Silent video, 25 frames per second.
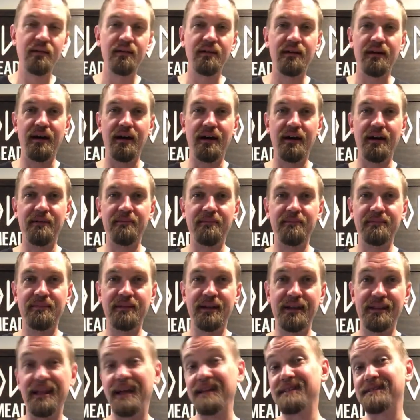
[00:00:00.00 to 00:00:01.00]

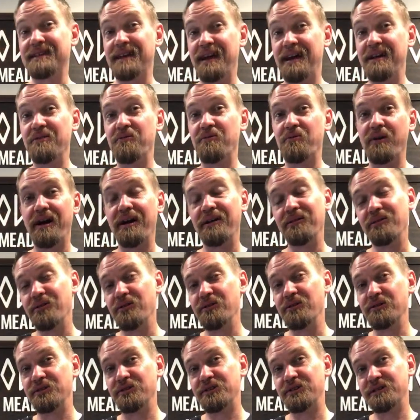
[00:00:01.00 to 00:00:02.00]
And that's kind of where I
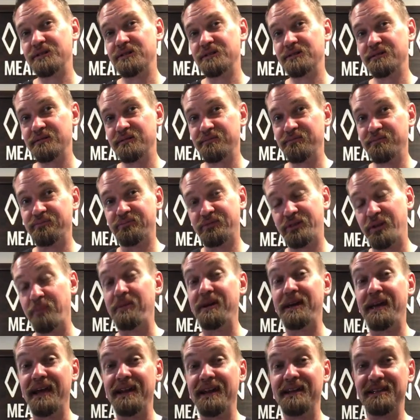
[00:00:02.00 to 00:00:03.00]
learned the
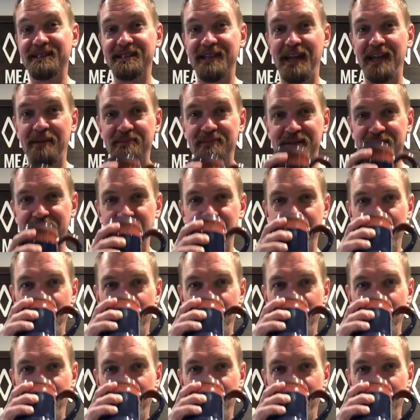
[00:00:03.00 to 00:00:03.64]
beginning steps.